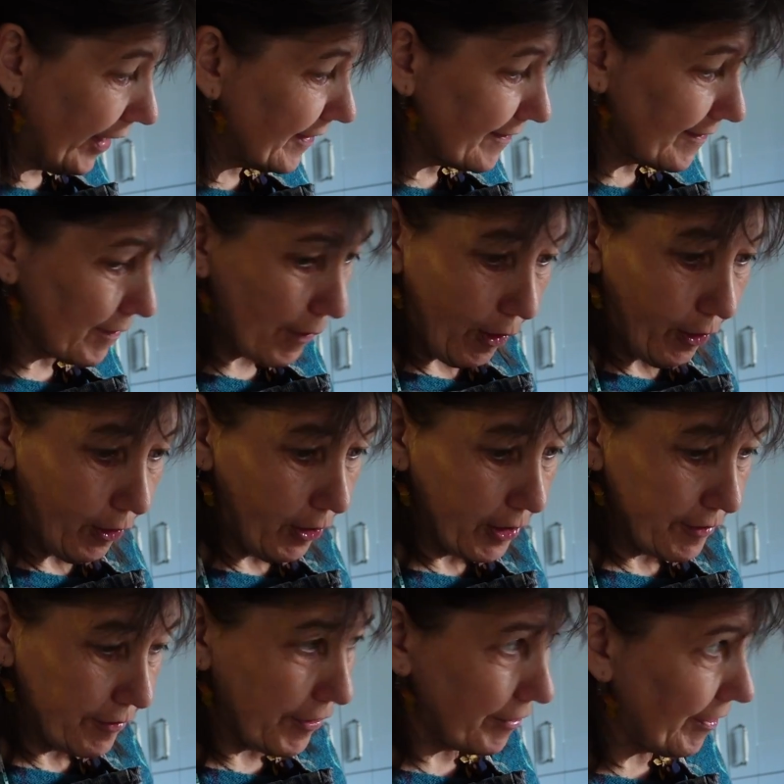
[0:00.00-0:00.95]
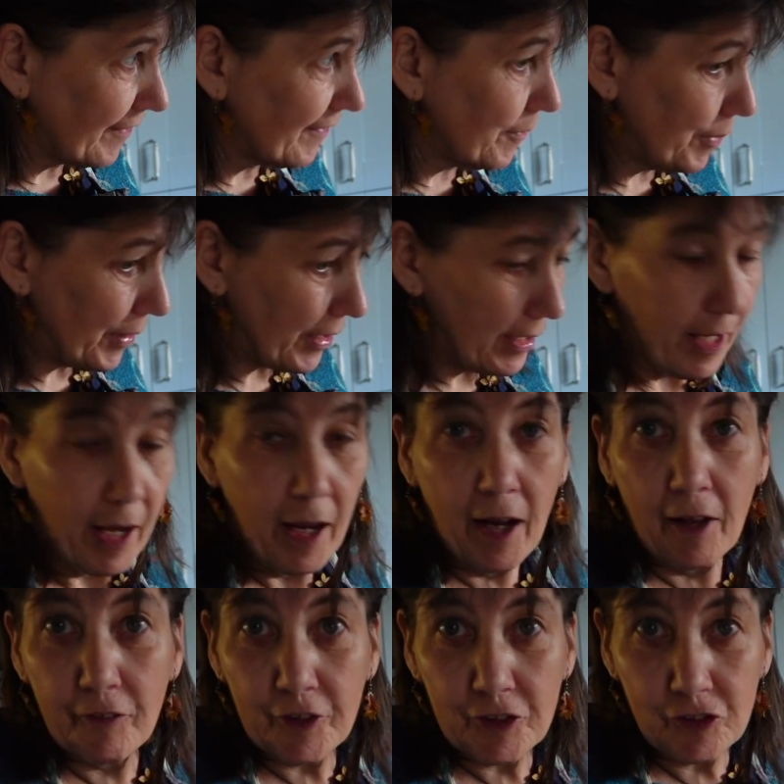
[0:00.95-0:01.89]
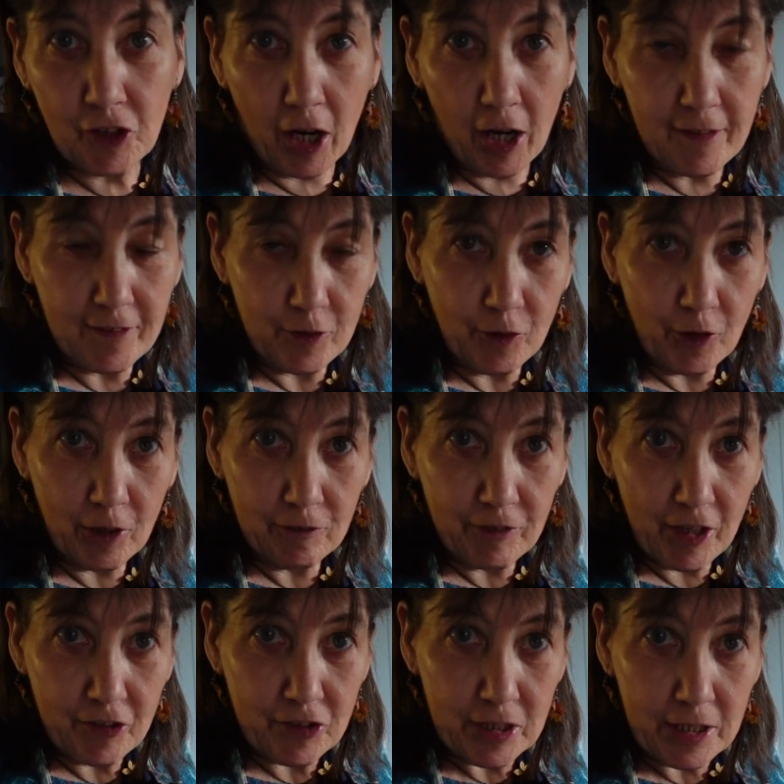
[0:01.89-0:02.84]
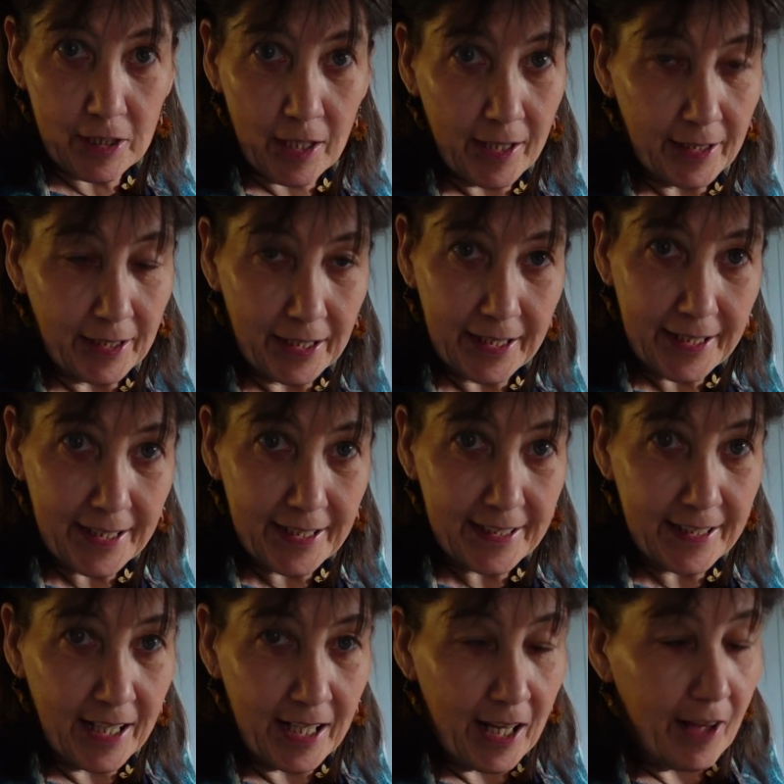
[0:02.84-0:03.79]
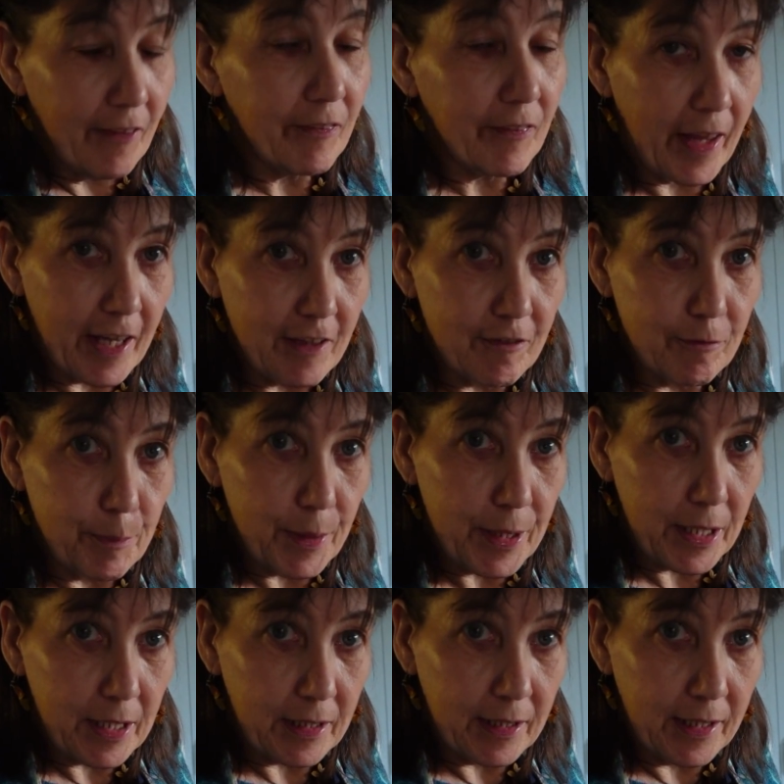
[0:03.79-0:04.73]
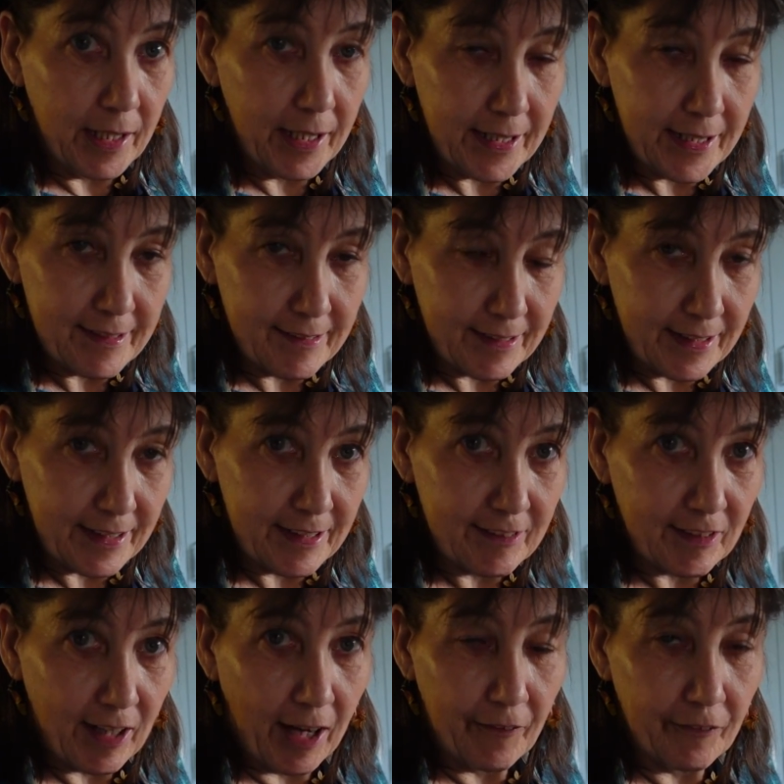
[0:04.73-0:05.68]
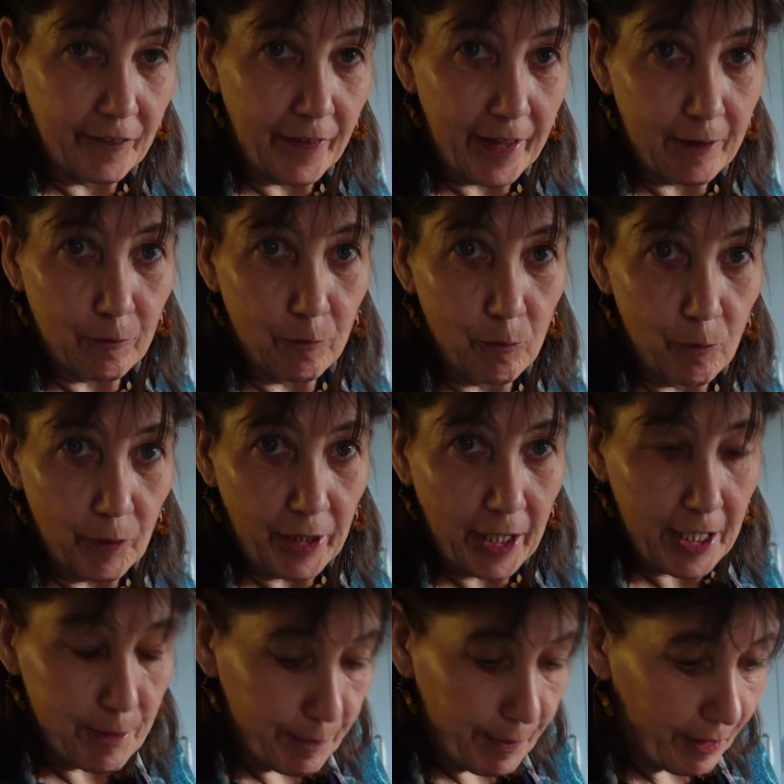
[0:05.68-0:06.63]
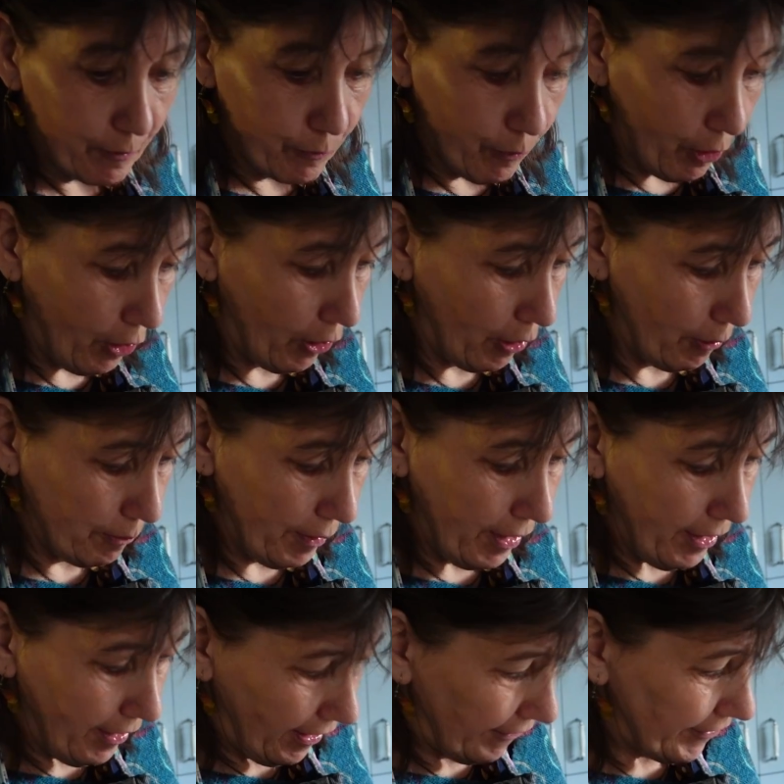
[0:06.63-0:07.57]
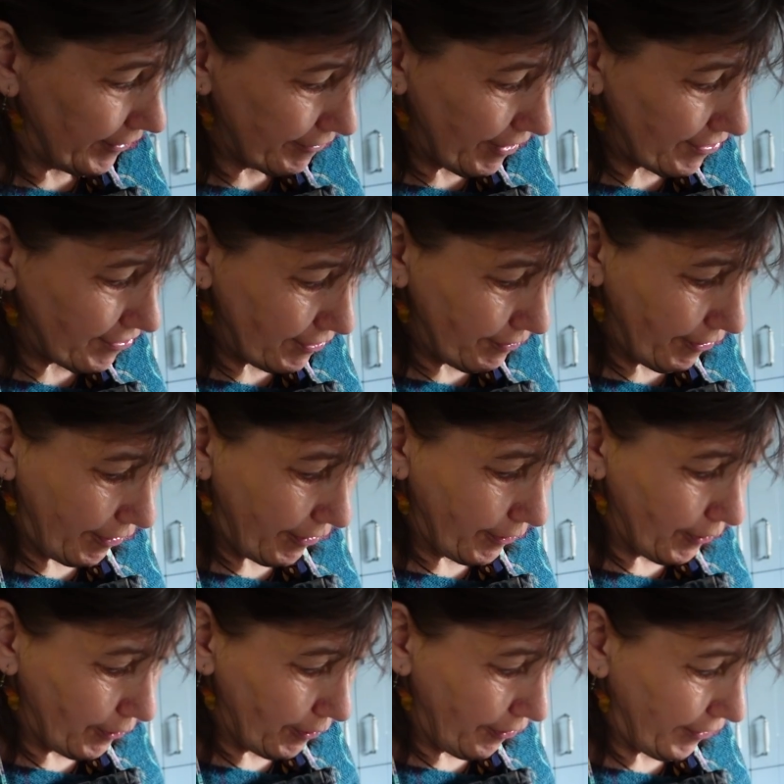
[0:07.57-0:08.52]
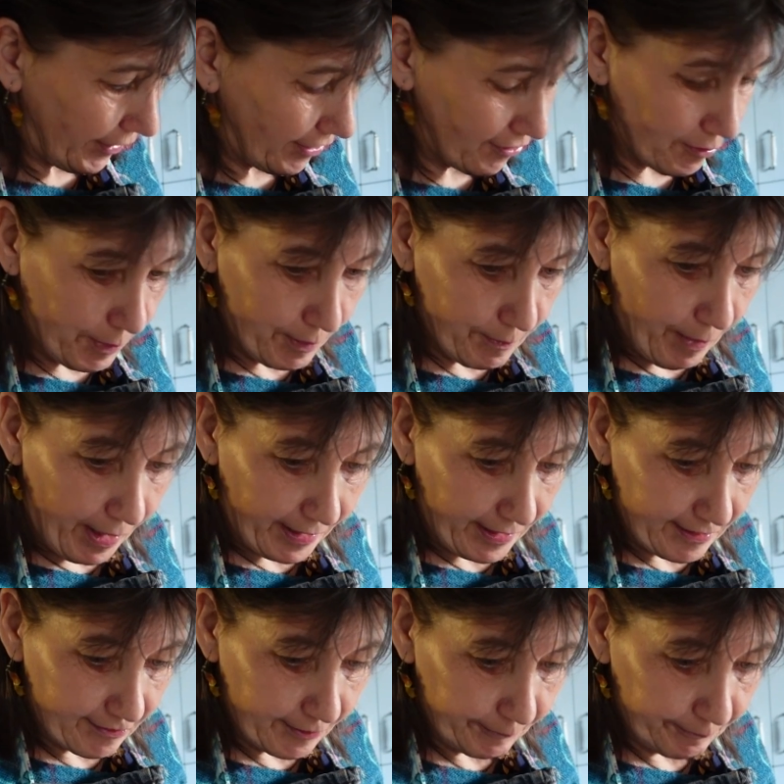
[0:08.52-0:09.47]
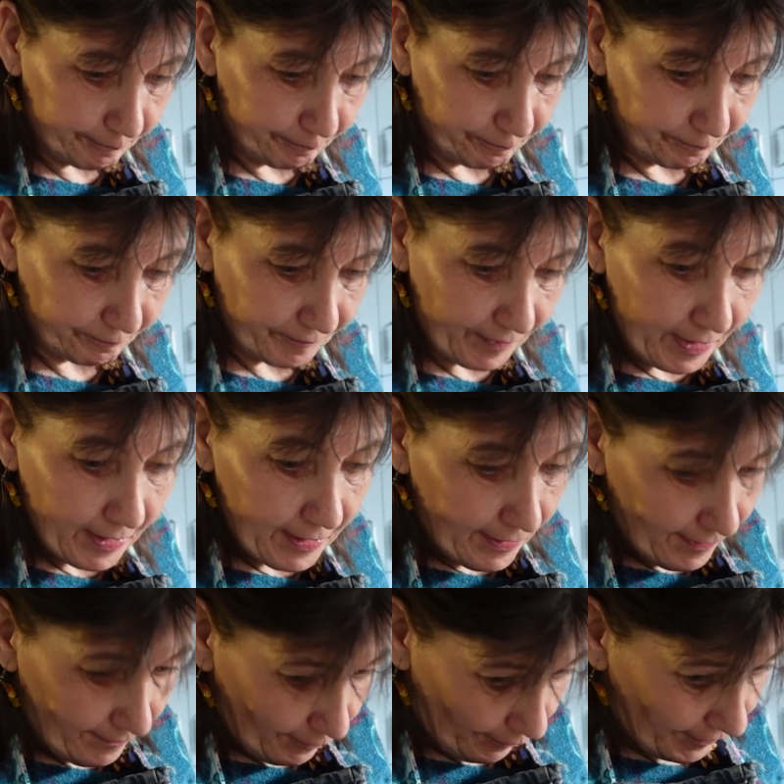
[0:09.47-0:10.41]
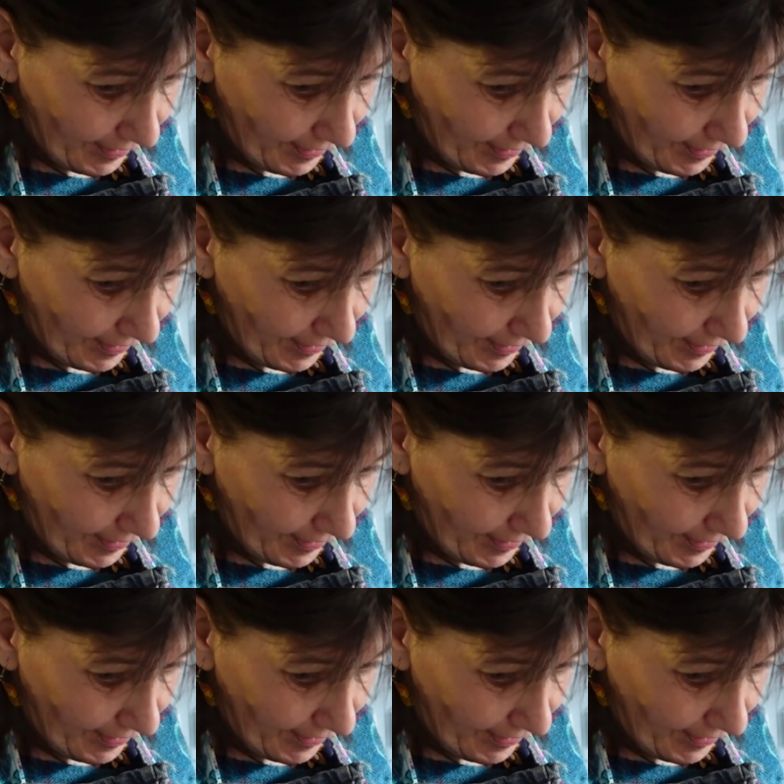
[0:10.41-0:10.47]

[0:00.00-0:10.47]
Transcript: is all of the recipe. The jars are already clean, they've been heated and they're keeping warm and they're ready for the whole thing to be made. So the